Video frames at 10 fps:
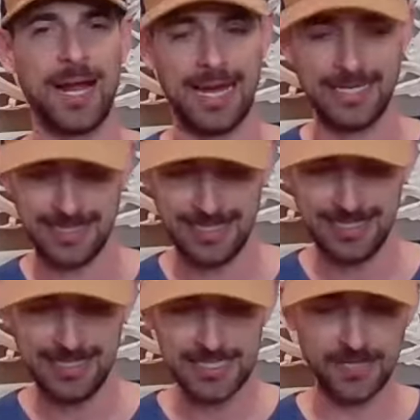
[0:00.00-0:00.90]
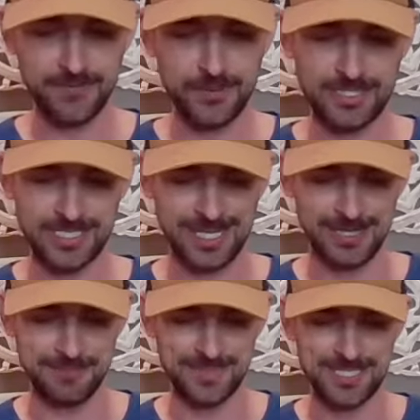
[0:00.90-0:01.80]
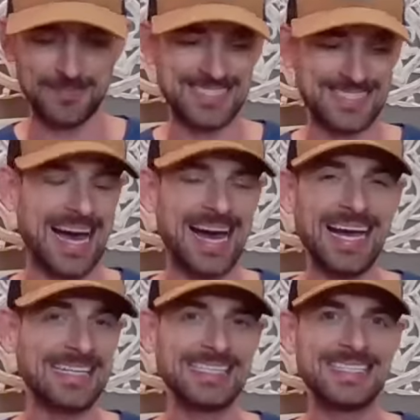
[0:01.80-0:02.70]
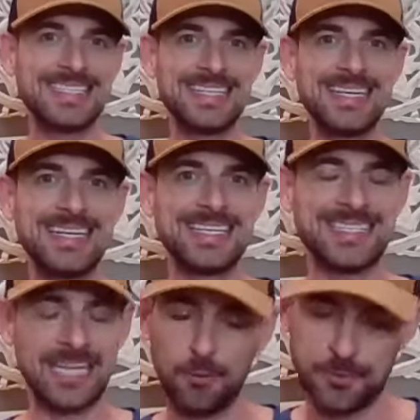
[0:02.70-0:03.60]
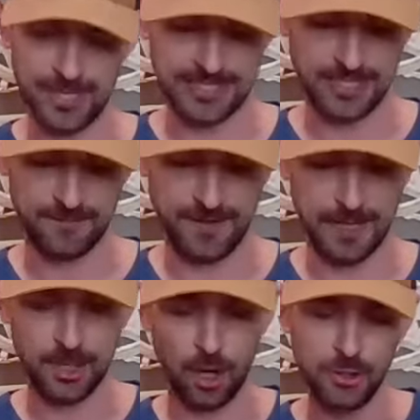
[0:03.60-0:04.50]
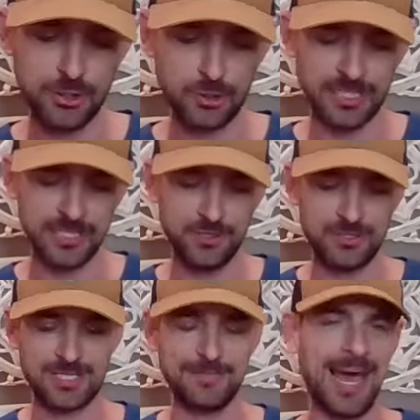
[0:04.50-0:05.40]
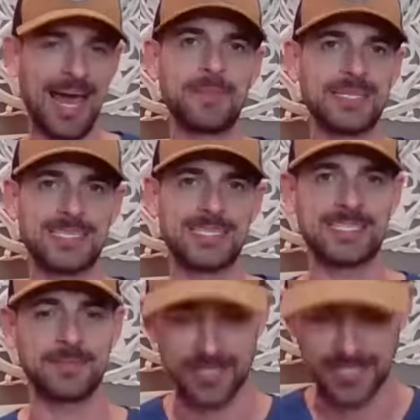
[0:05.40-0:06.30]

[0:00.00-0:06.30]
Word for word: at, give you some some signs to help you identify, but also give you some habits and some